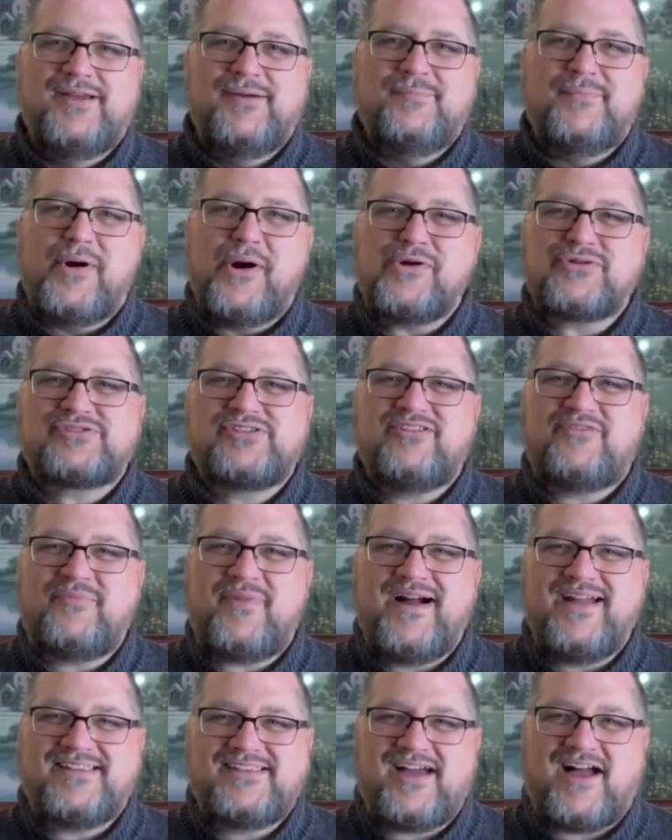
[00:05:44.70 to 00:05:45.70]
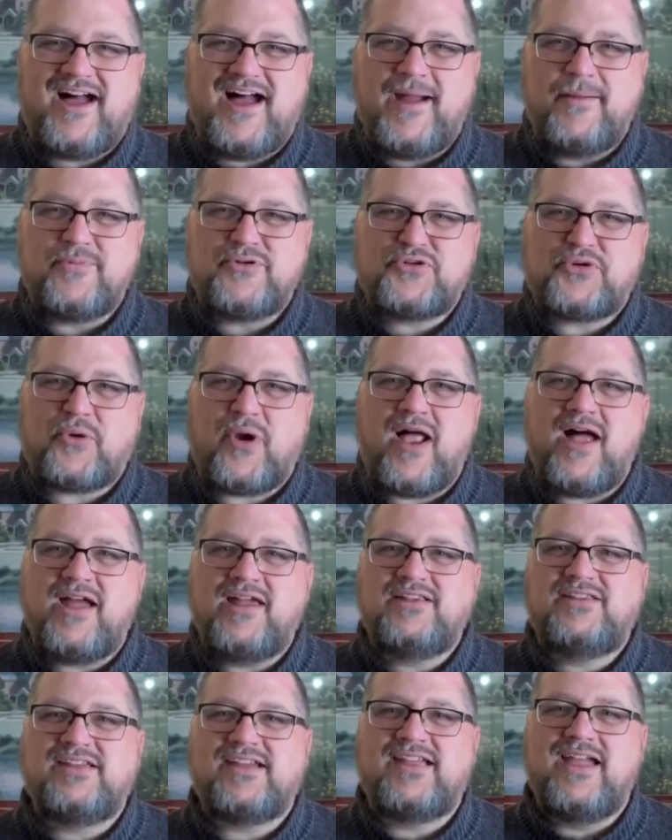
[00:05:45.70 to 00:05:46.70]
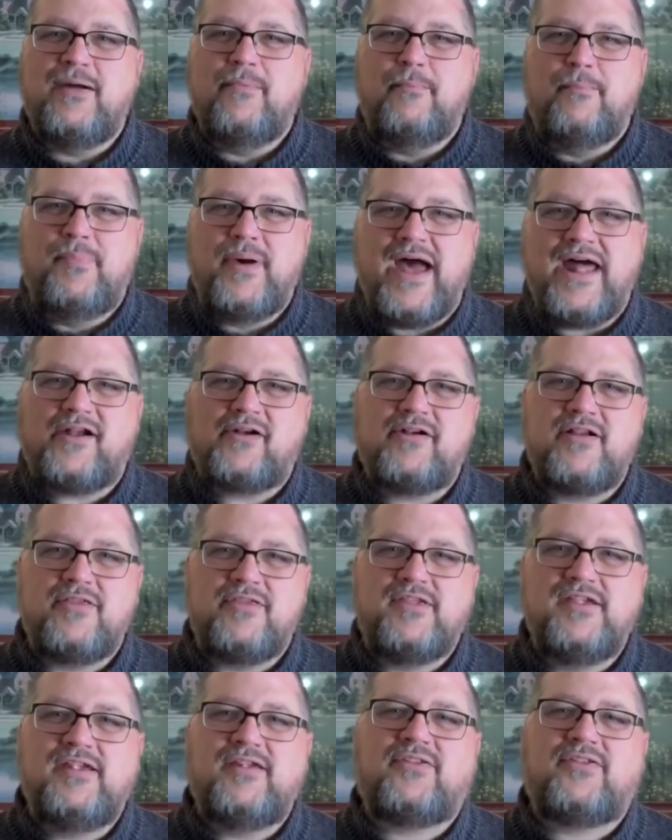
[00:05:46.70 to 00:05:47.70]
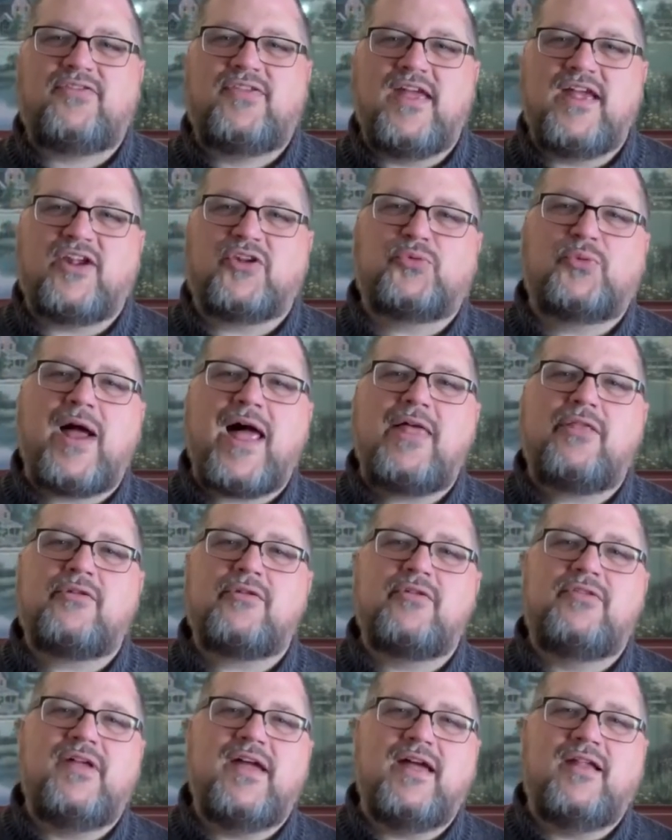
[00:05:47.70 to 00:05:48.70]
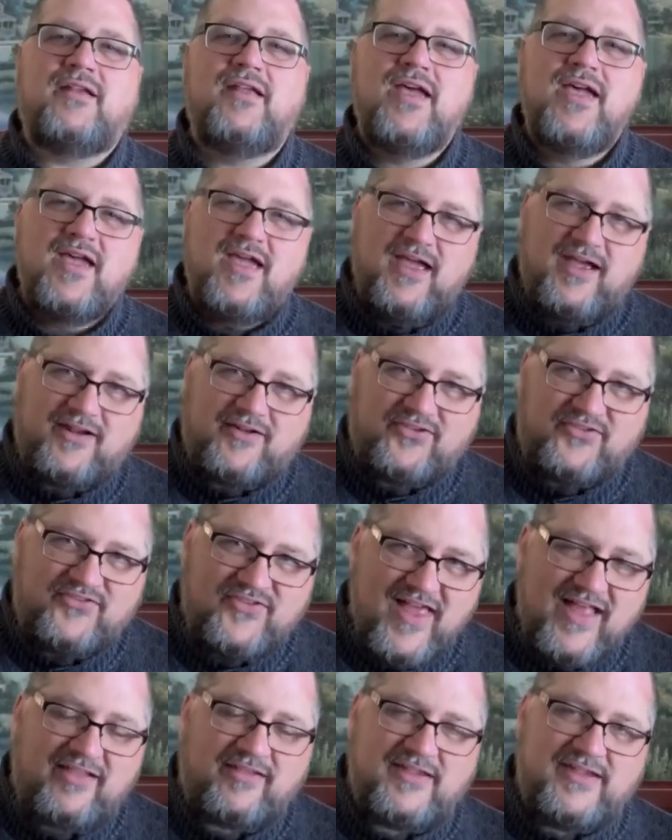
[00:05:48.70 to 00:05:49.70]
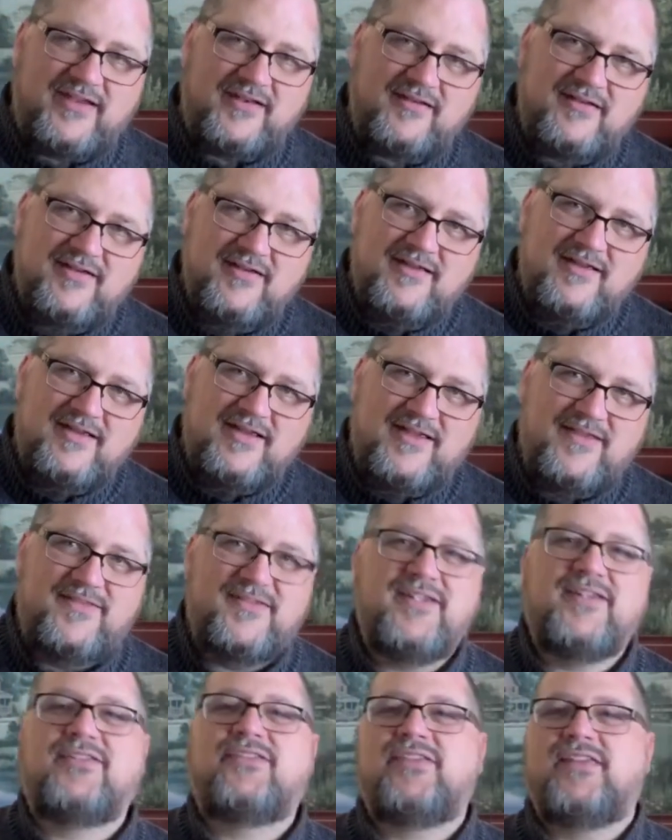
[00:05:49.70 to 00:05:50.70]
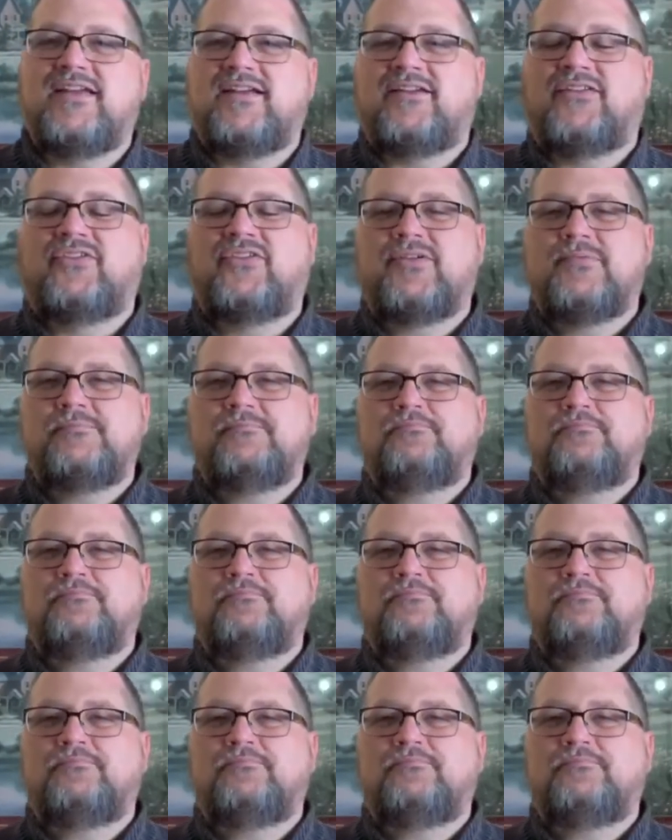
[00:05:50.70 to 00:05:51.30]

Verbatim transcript: most of my time trying to get better at these things rather than excelling in these things?